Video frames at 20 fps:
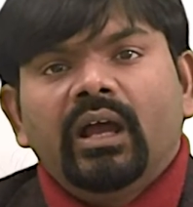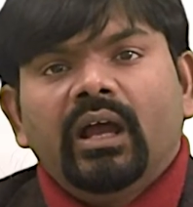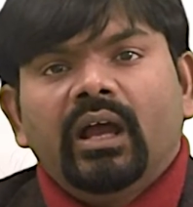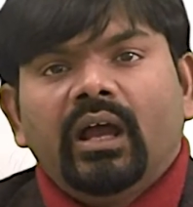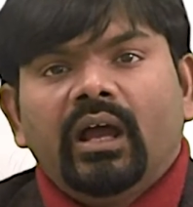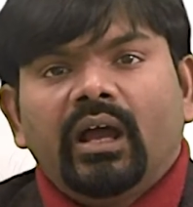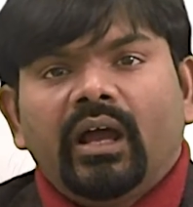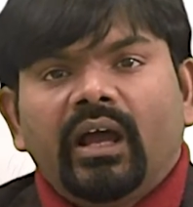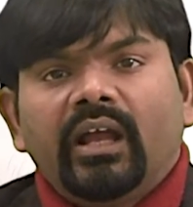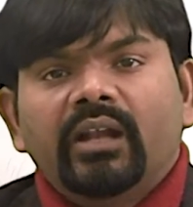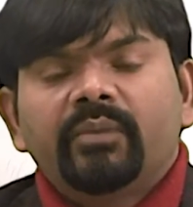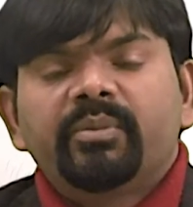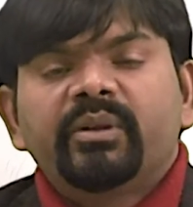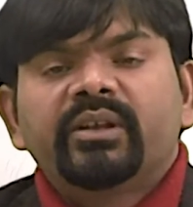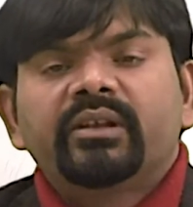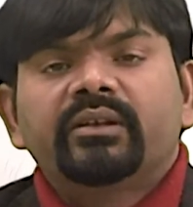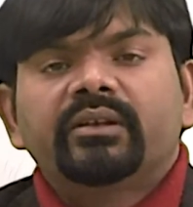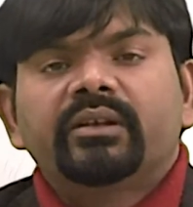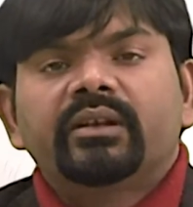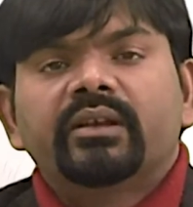I'll
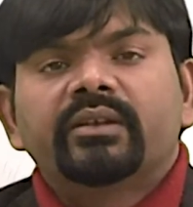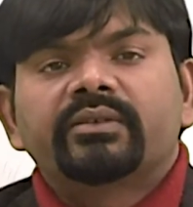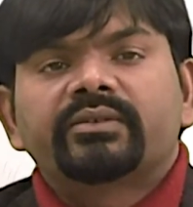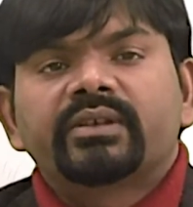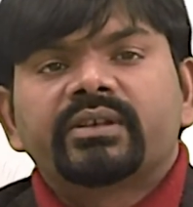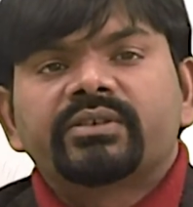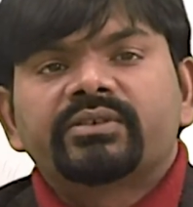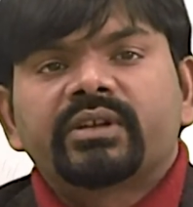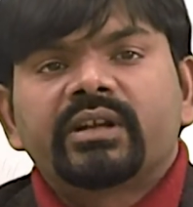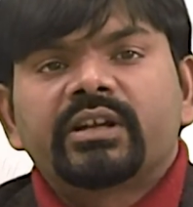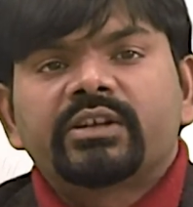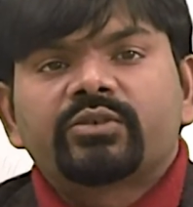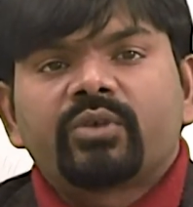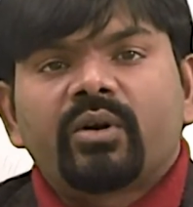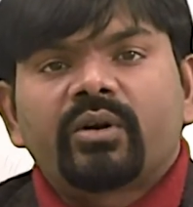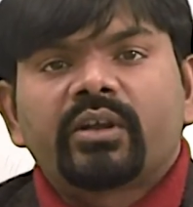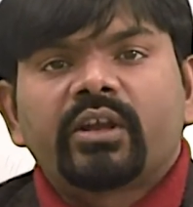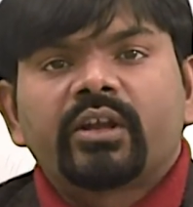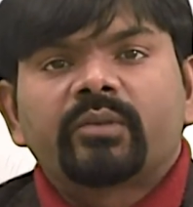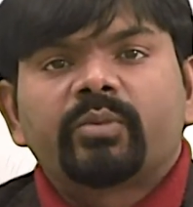be essentially
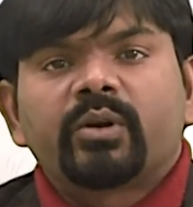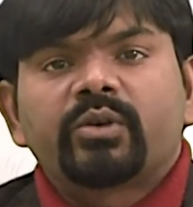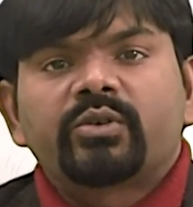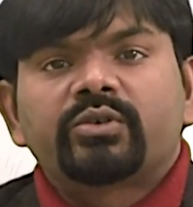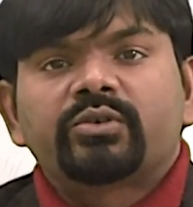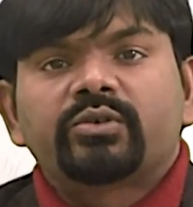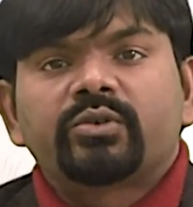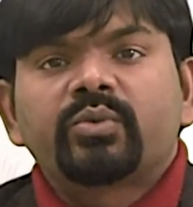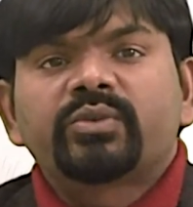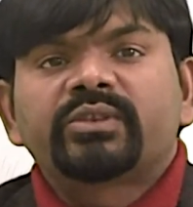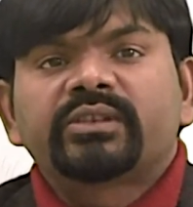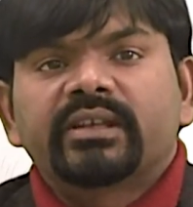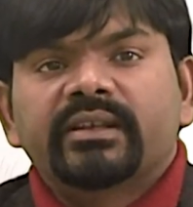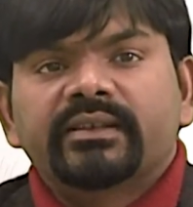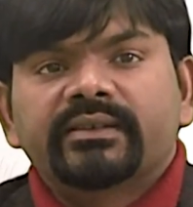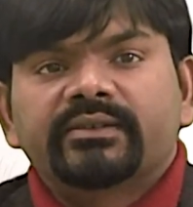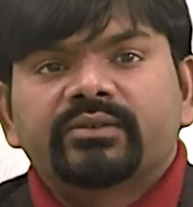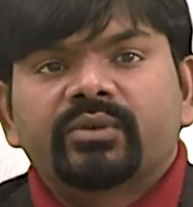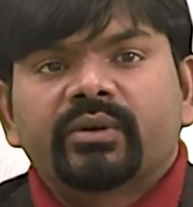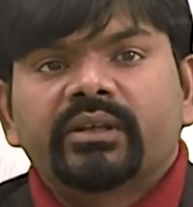talking about two
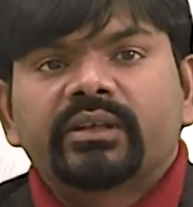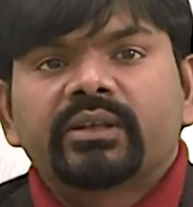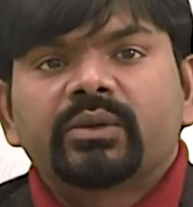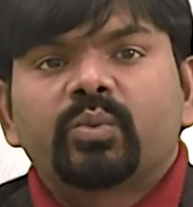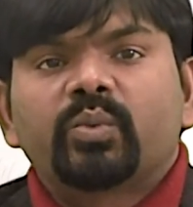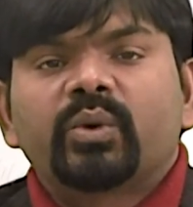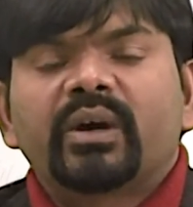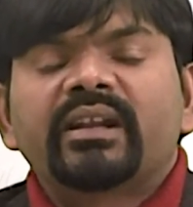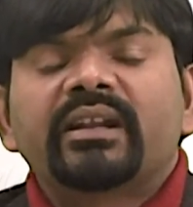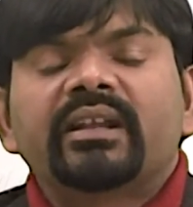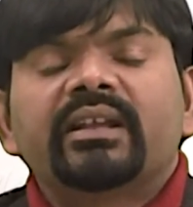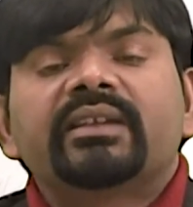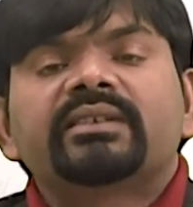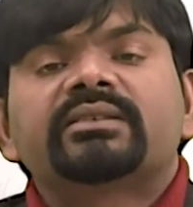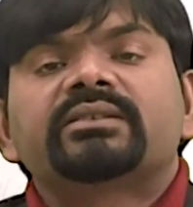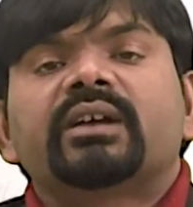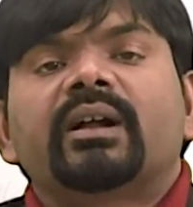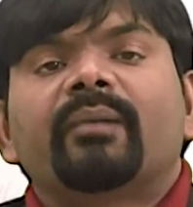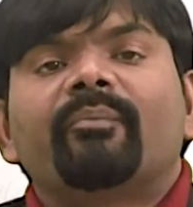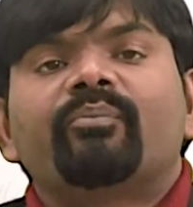things. Okay, one
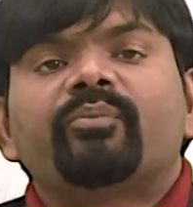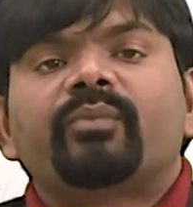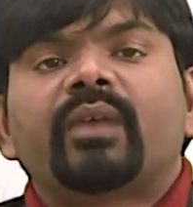is the